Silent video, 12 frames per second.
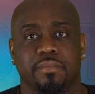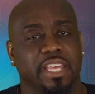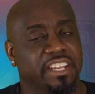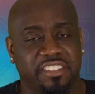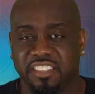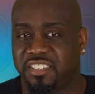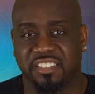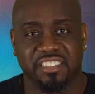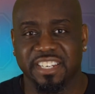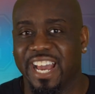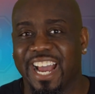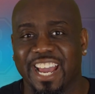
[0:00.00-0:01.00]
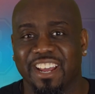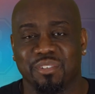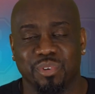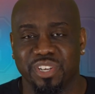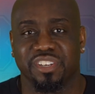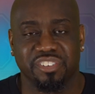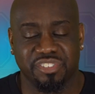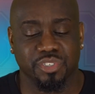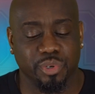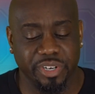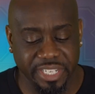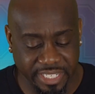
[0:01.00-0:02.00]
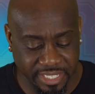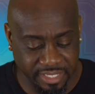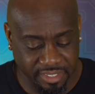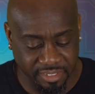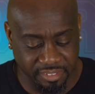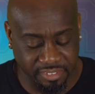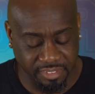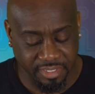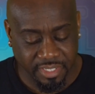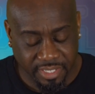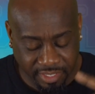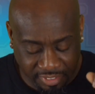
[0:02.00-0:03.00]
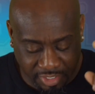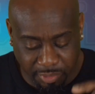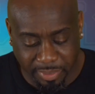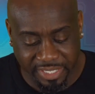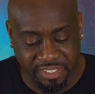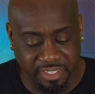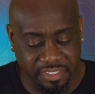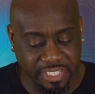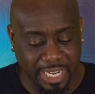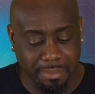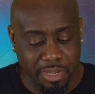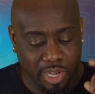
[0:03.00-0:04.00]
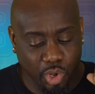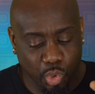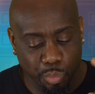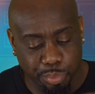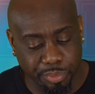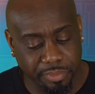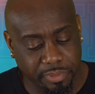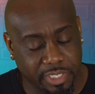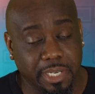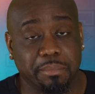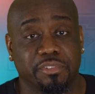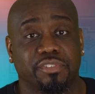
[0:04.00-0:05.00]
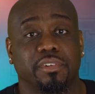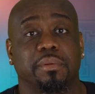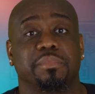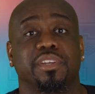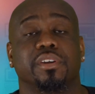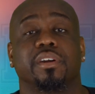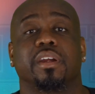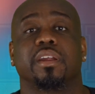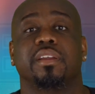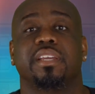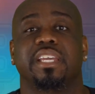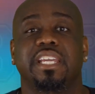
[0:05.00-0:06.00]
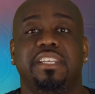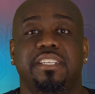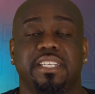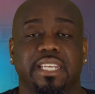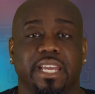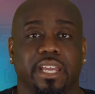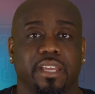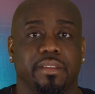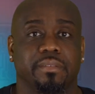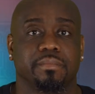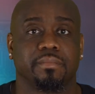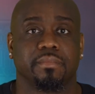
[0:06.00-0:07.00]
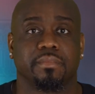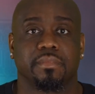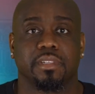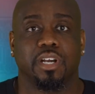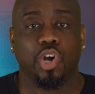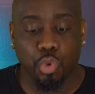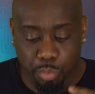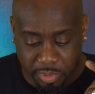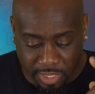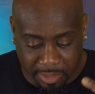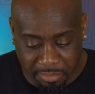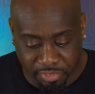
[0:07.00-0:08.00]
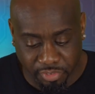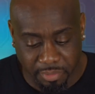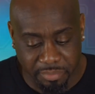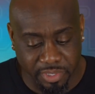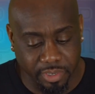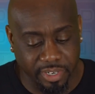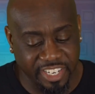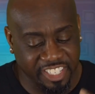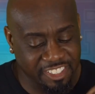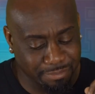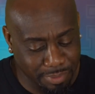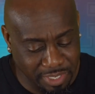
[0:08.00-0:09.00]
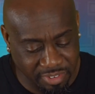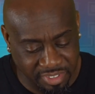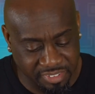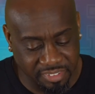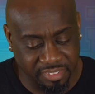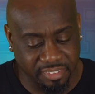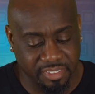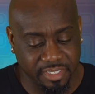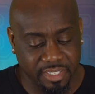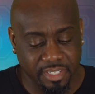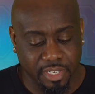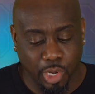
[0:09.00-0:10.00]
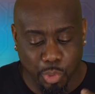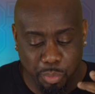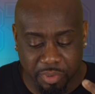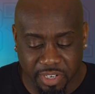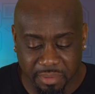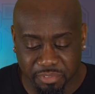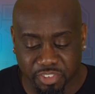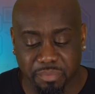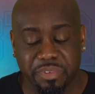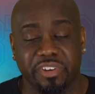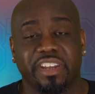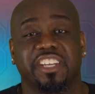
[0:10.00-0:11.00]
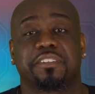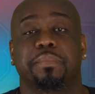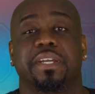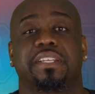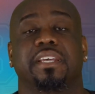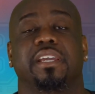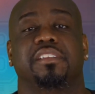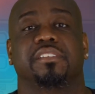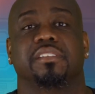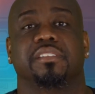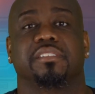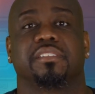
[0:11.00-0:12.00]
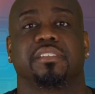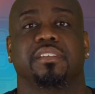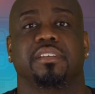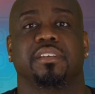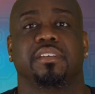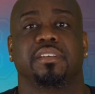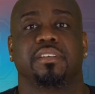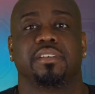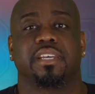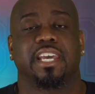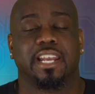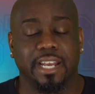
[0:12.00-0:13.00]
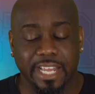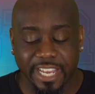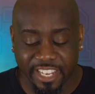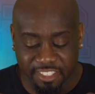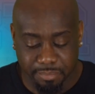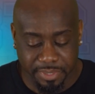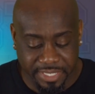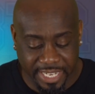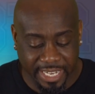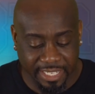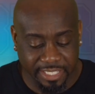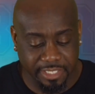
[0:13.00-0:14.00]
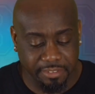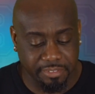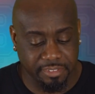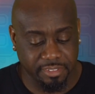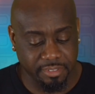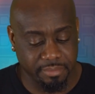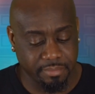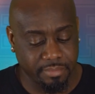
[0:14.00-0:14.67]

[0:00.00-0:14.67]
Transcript: that this is not where your story ends. Let's go back to the top. Hope comes from your ETA. Hope comes from your experiences. Hope comes from your expectations. And last but not least,